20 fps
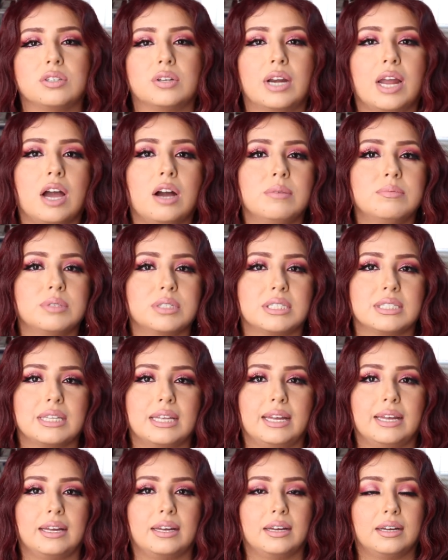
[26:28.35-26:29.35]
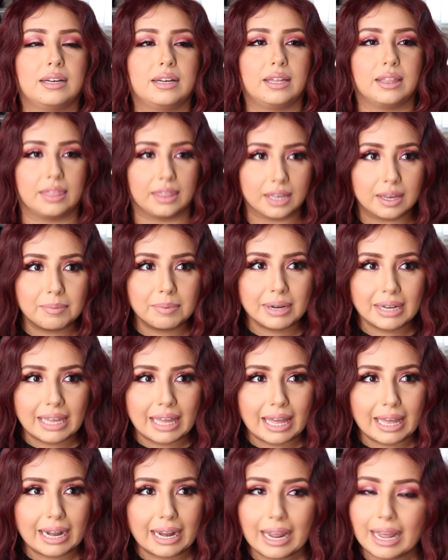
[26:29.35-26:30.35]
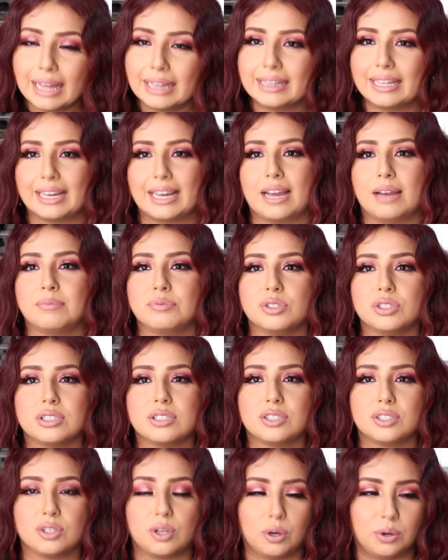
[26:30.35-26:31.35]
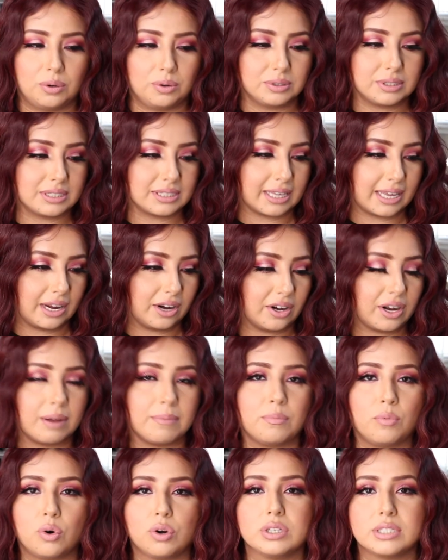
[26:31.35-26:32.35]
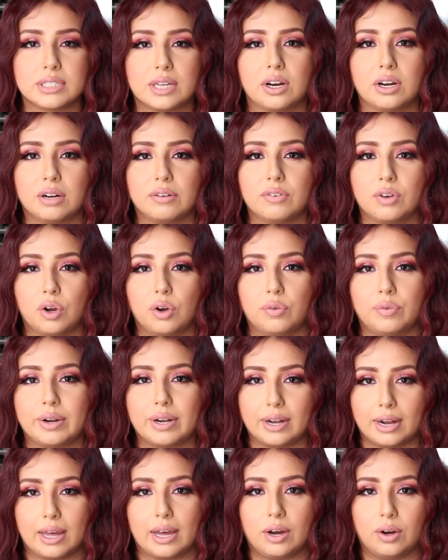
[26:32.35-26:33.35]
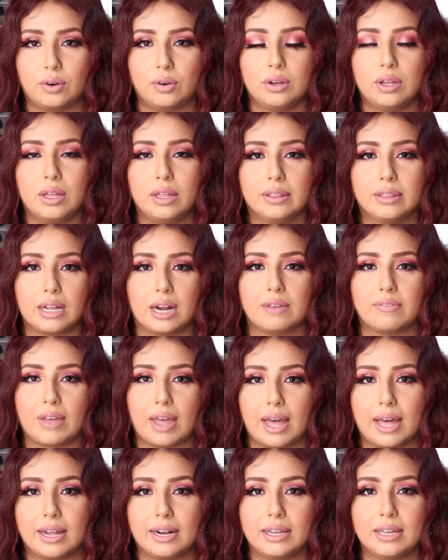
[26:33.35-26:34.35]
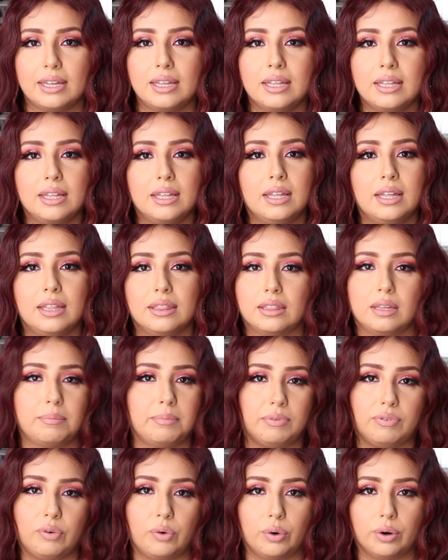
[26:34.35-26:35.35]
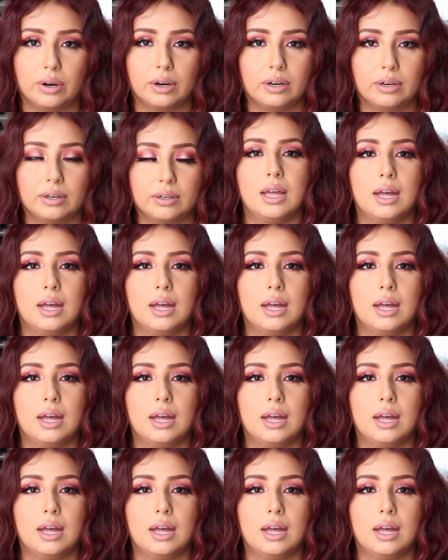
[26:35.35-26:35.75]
So now I'm just like, I think I'm gonna get it. Like, I'm just so scared. I'm more scared of COVID now that I've had it than before.